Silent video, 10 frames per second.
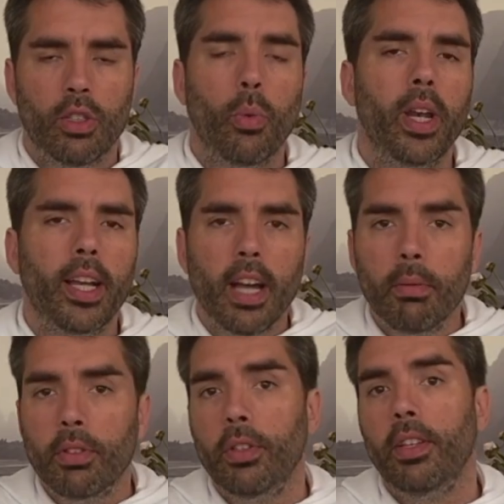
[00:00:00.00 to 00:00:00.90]
So when it
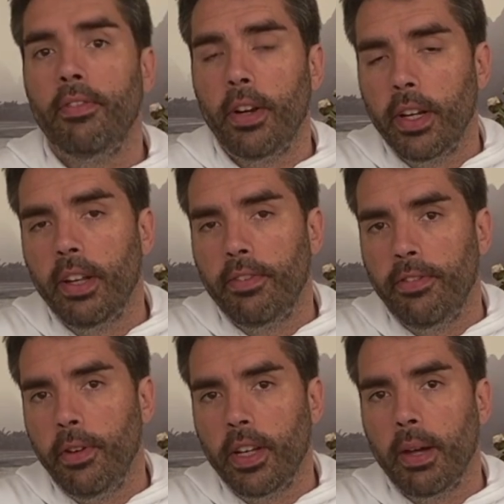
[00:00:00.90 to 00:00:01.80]
comes to the Very Good
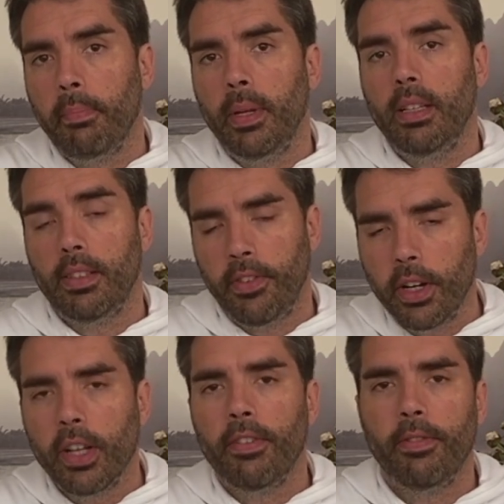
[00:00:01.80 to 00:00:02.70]
Food Companies, the Very
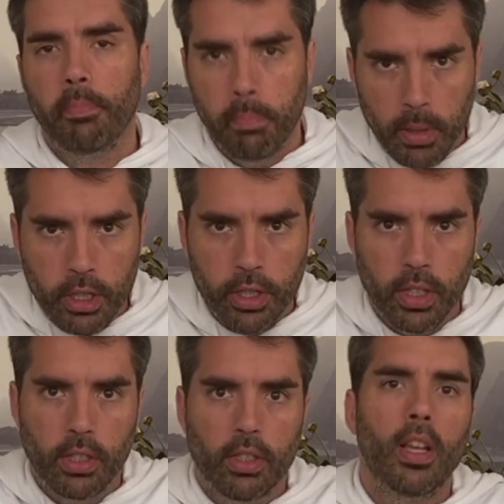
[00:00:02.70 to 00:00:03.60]
Good
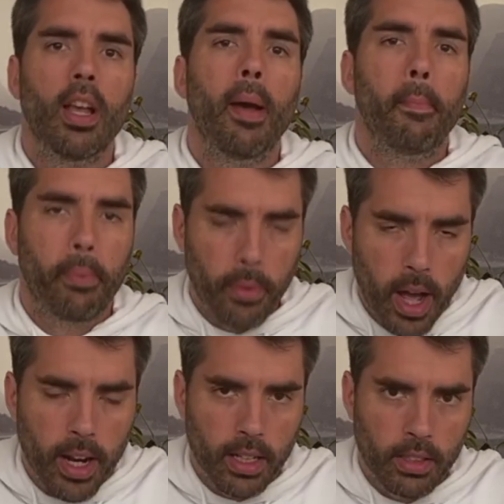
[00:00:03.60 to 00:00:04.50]
Butchers
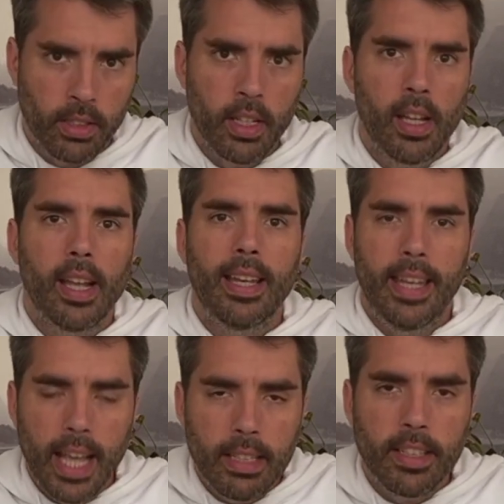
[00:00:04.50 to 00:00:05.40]
products,
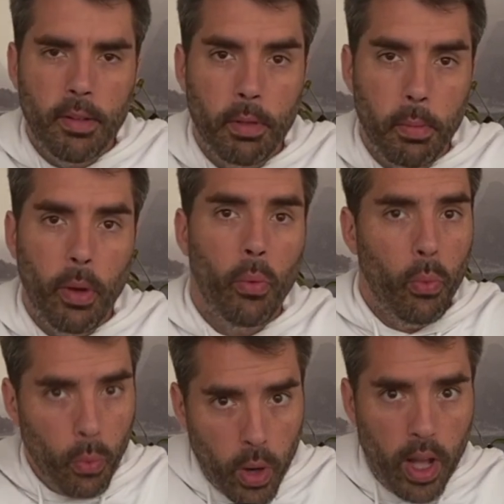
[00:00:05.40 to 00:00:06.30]
they seem to be
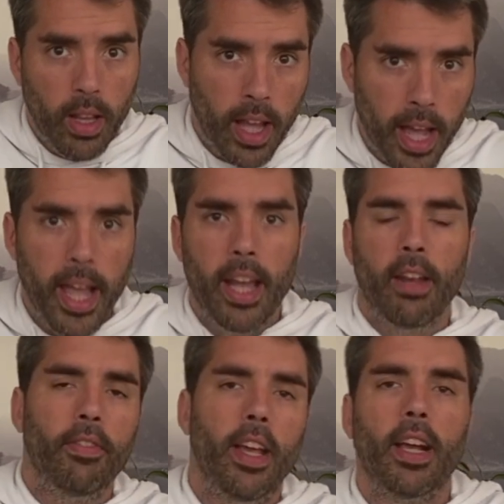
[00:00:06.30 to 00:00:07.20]
well ahead
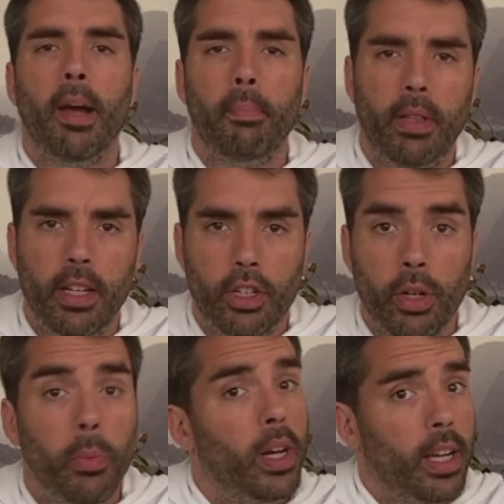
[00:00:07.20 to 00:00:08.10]
of their
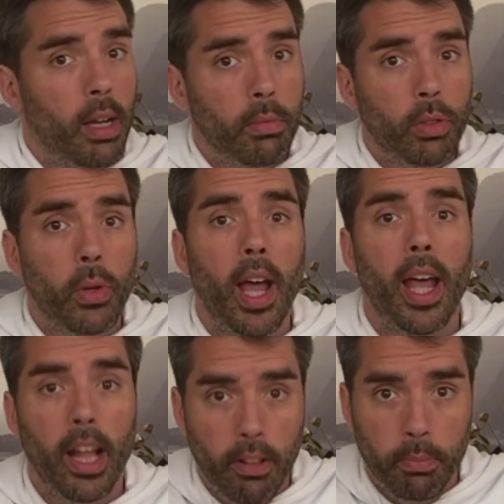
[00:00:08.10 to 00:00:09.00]
competition when it comes to a
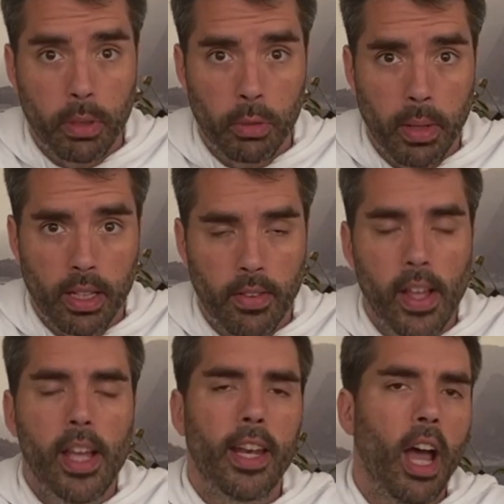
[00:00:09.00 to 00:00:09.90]
health perspective.
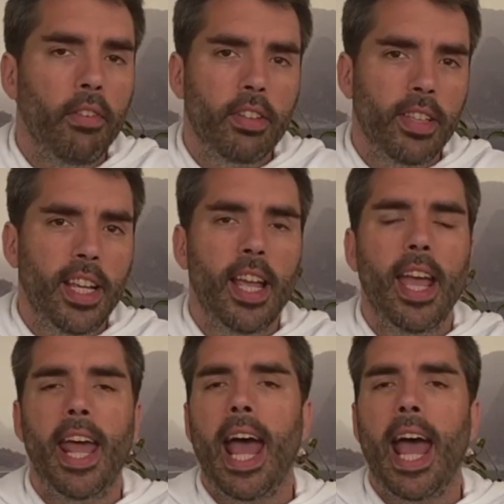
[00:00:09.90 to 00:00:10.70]
Now, obviously, it